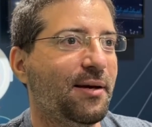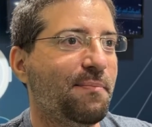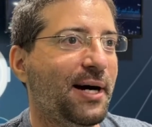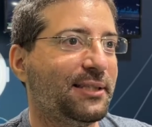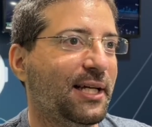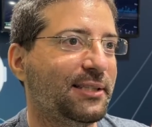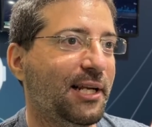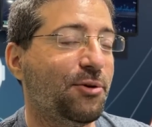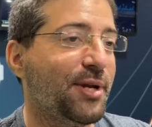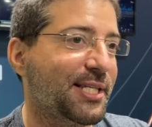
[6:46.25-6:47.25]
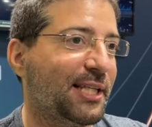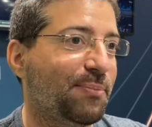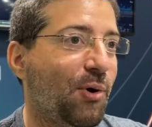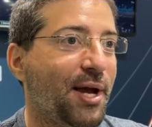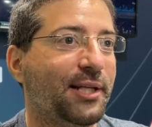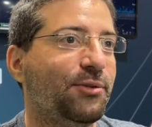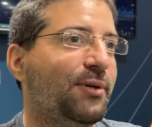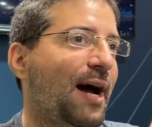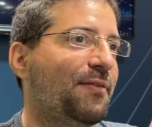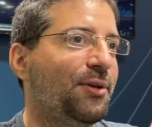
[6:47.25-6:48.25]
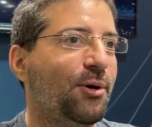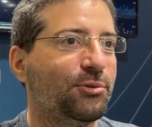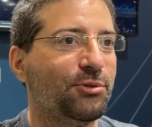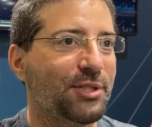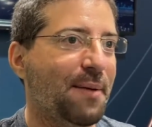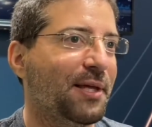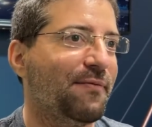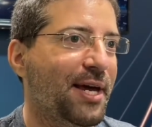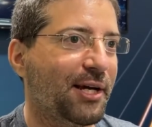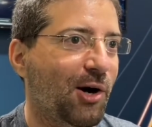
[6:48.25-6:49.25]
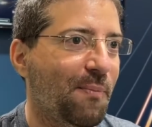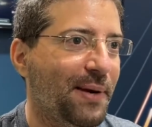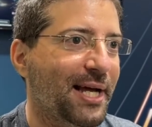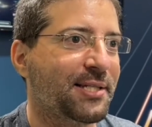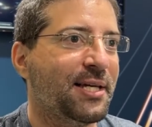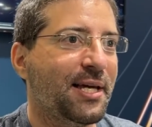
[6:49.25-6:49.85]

but until you reach that point, you have to do something very complex.